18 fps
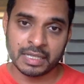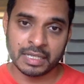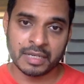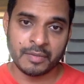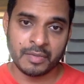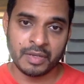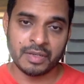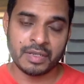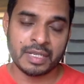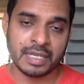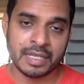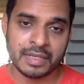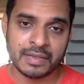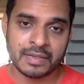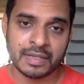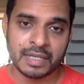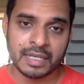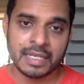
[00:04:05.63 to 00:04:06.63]
the
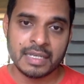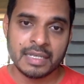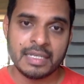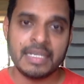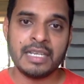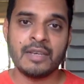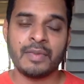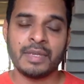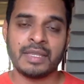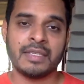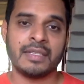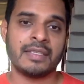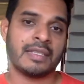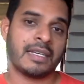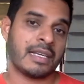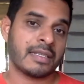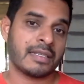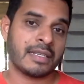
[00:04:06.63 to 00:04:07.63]
communities deal with the
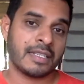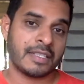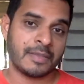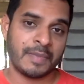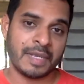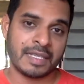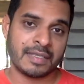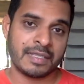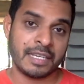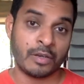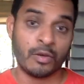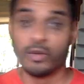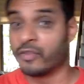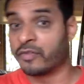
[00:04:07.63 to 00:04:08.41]
disaster as best they could.